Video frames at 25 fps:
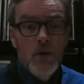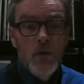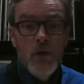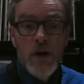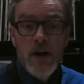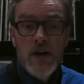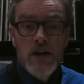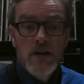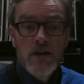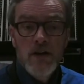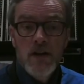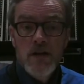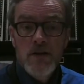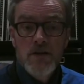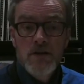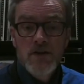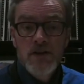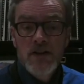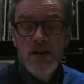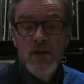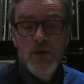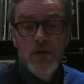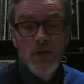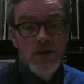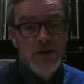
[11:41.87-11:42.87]
Write another
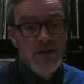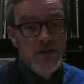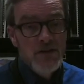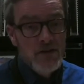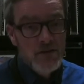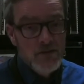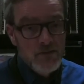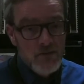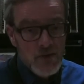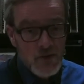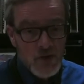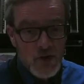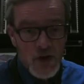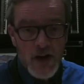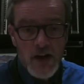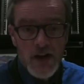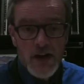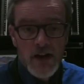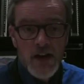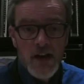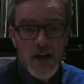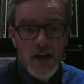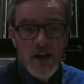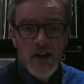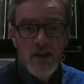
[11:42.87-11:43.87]
sequence. Try
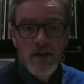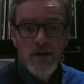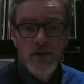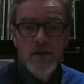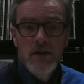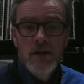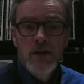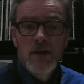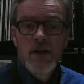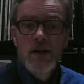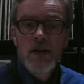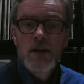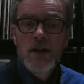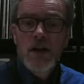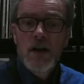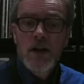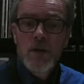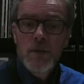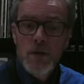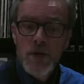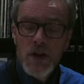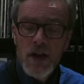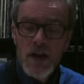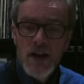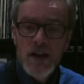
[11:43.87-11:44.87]
again.
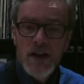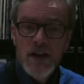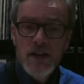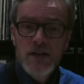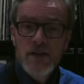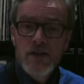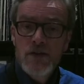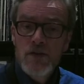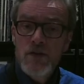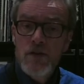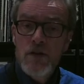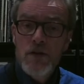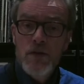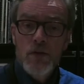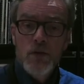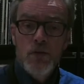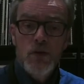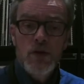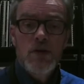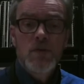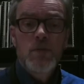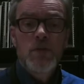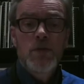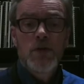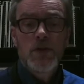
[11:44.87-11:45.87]
Apply it to the
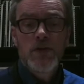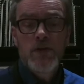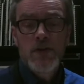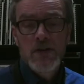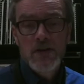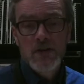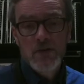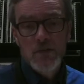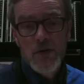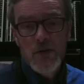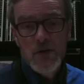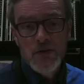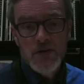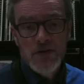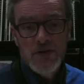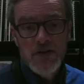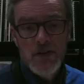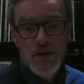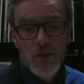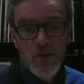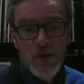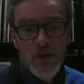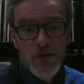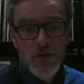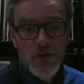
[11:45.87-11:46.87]
three previous modes
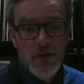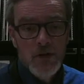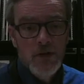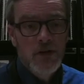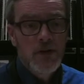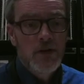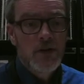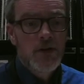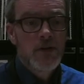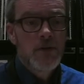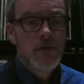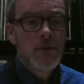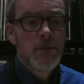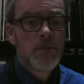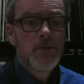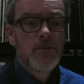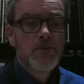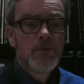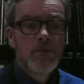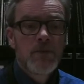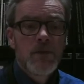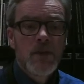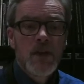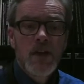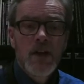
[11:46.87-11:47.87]
that we've learned.
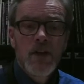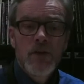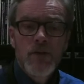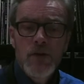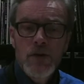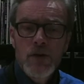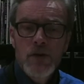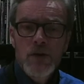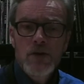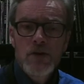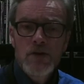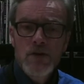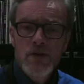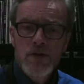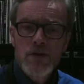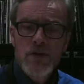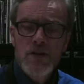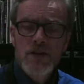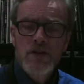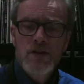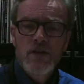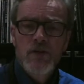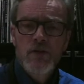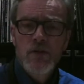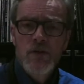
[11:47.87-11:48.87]
If you can do
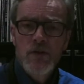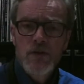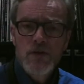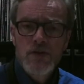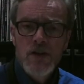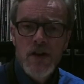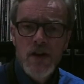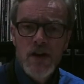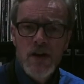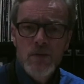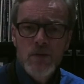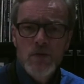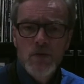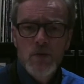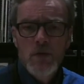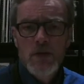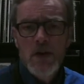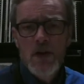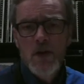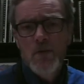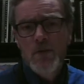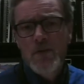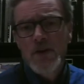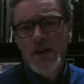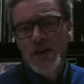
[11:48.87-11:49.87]
this a few times
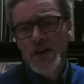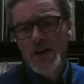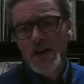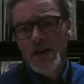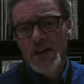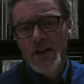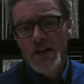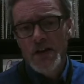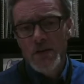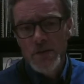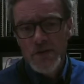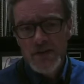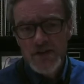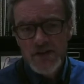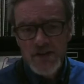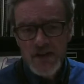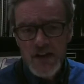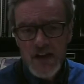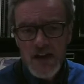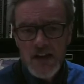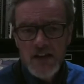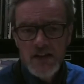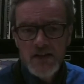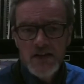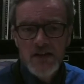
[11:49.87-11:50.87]
without making any
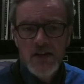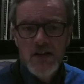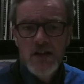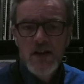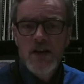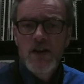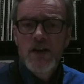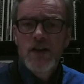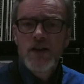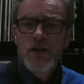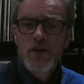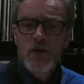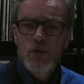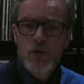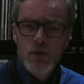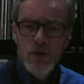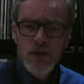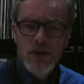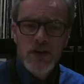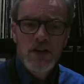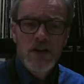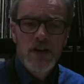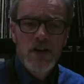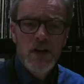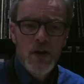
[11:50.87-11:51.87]
mistakes, you
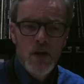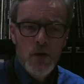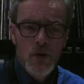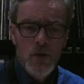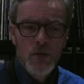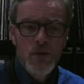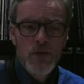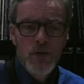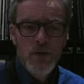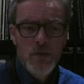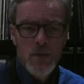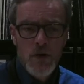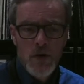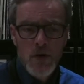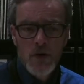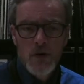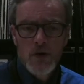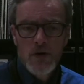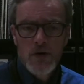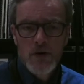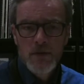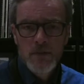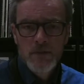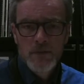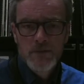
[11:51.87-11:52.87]
really own the
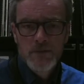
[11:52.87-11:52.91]
mode.